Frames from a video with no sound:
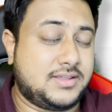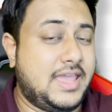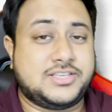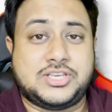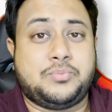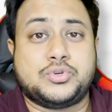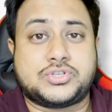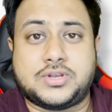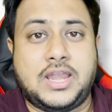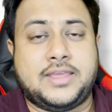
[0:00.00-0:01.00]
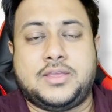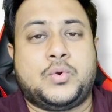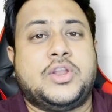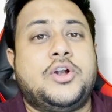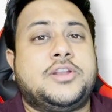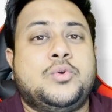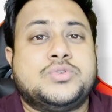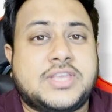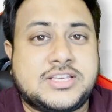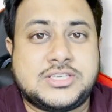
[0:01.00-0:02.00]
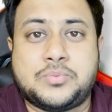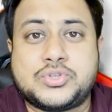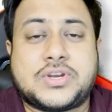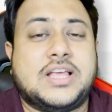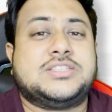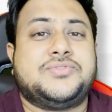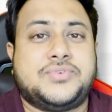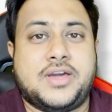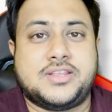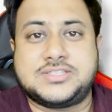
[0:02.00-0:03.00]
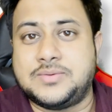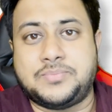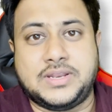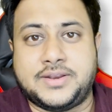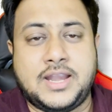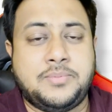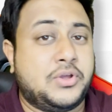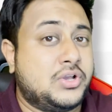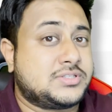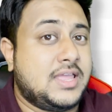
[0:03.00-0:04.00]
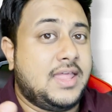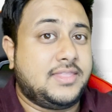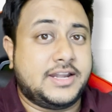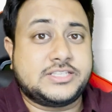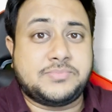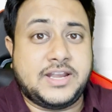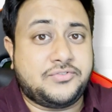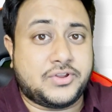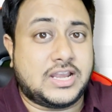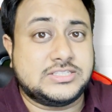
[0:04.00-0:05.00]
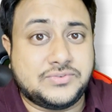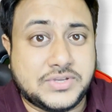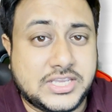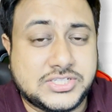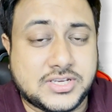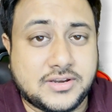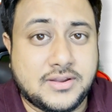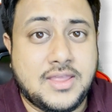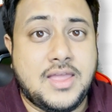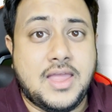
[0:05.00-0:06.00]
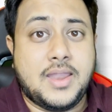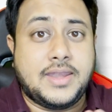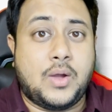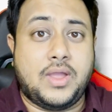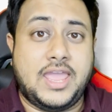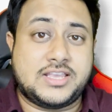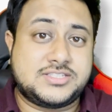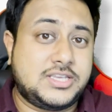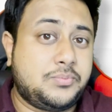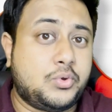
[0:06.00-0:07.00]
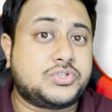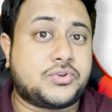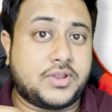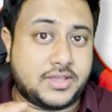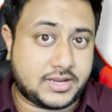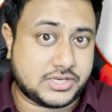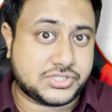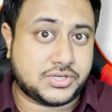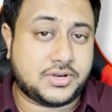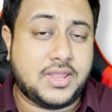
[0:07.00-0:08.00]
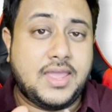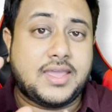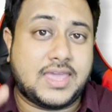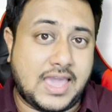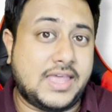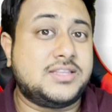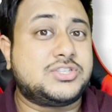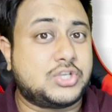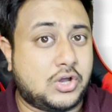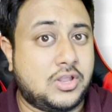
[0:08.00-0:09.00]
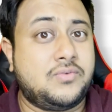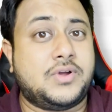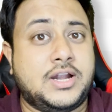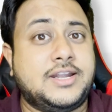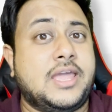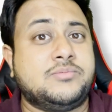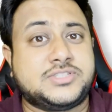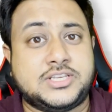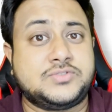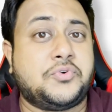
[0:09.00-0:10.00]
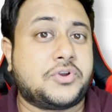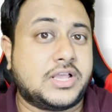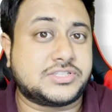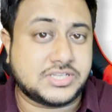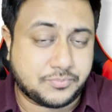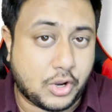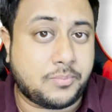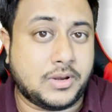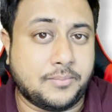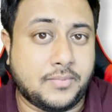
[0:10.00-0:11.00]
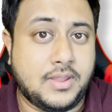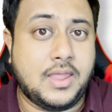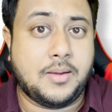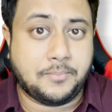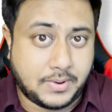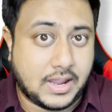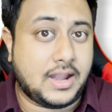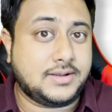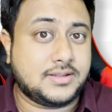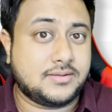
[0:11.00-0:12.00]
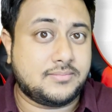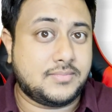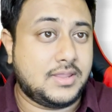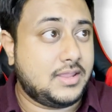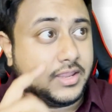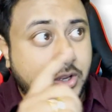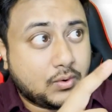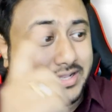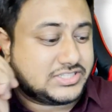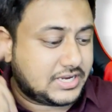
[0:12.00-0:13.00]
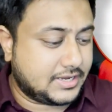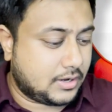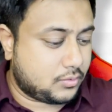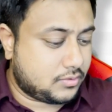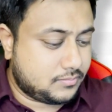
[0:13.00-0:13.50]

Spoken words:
XGBoost, like you cannot use XGBoost classifier simply, right? Because that is meant for classification. Now, XGBoost regressor can solve a time series forecasting problem, but you can check it out.